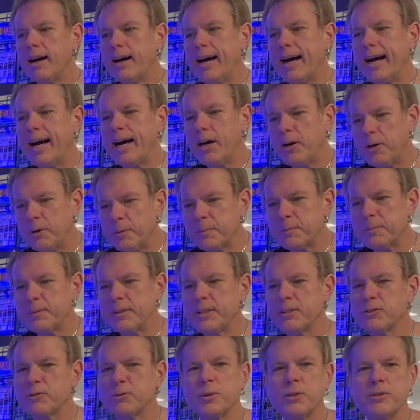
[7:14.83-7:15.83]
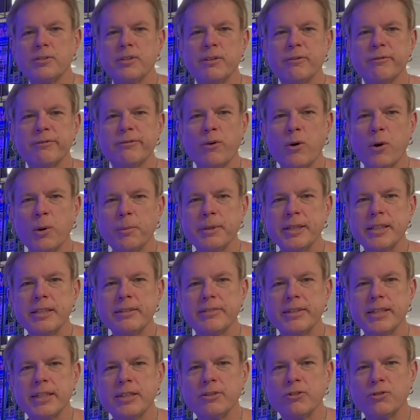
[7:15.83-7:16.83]
I hope this was
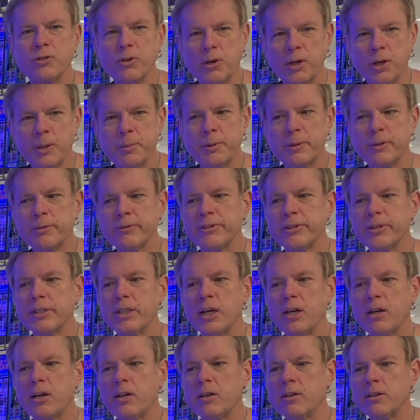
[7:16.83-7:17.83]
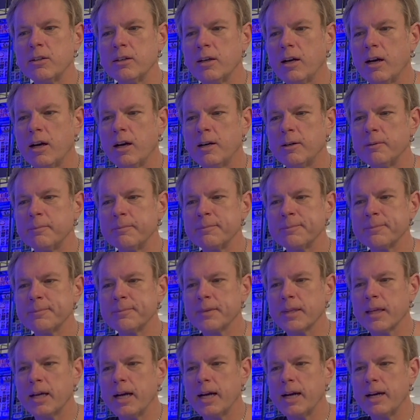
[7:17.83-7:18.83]
informative and enjoyable for y'all.
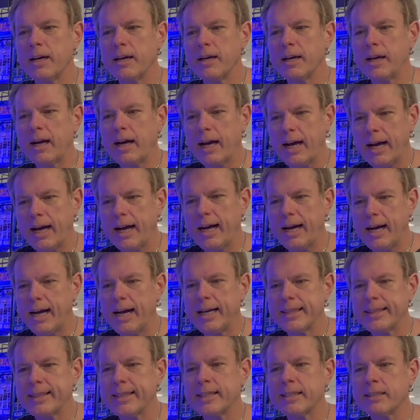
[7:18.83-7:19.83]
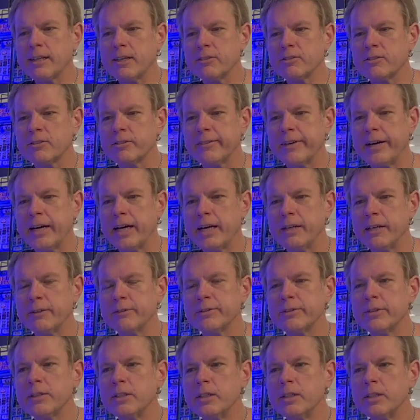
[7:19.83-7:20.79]
I think I'll survive.